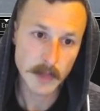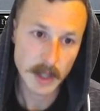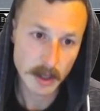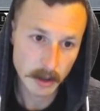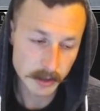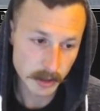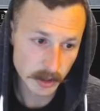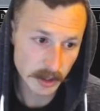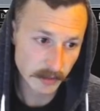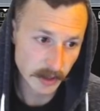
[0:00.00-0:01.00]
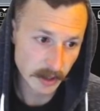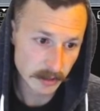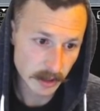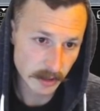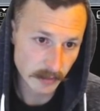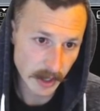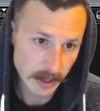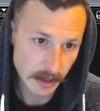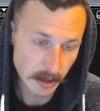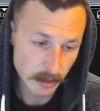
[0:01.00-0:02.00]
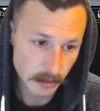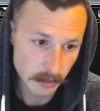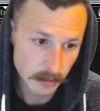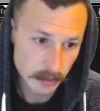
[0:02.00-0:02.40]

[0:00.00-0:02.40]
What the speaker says: Alternatively, I can go